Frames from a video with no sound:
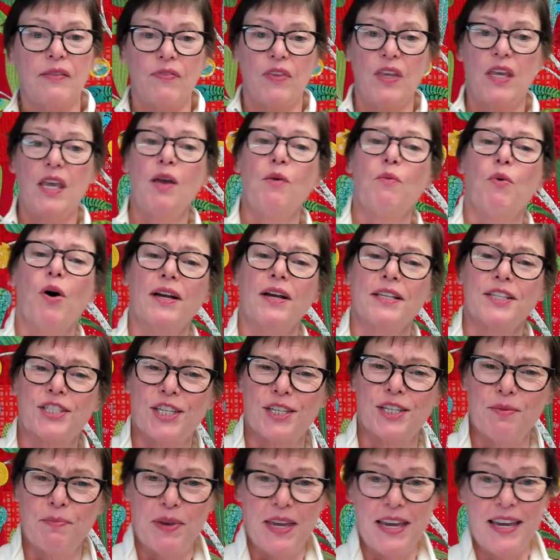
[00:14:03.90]
He wants
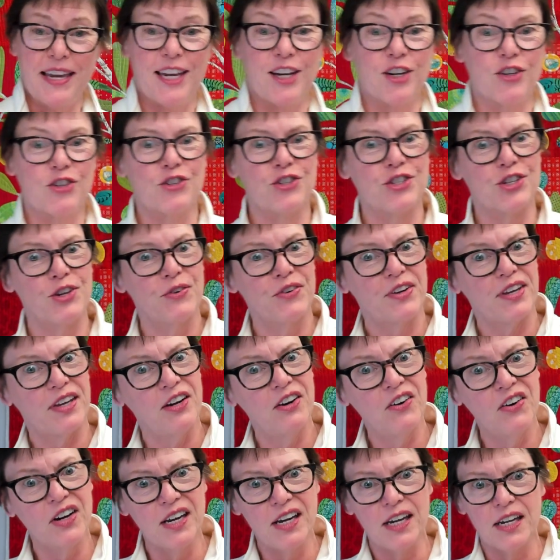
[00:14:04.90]
to be here, so
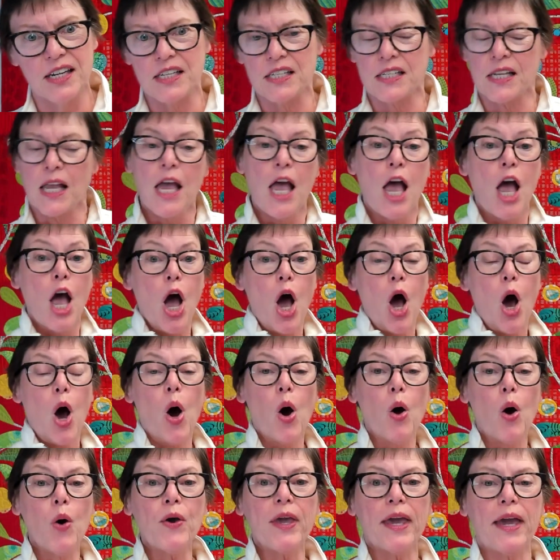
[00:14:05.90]
here he is.
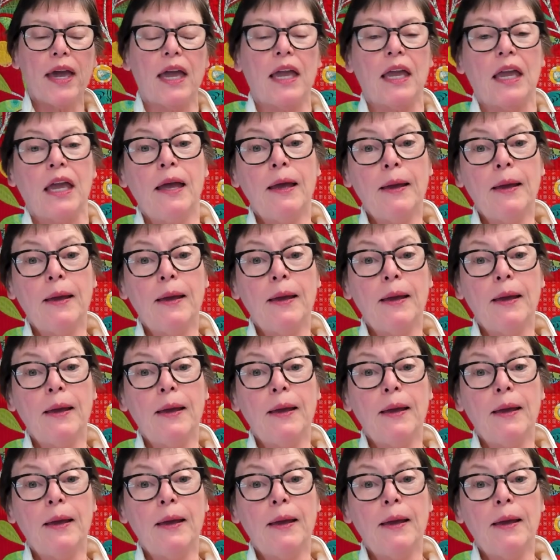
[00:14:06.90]
Okay.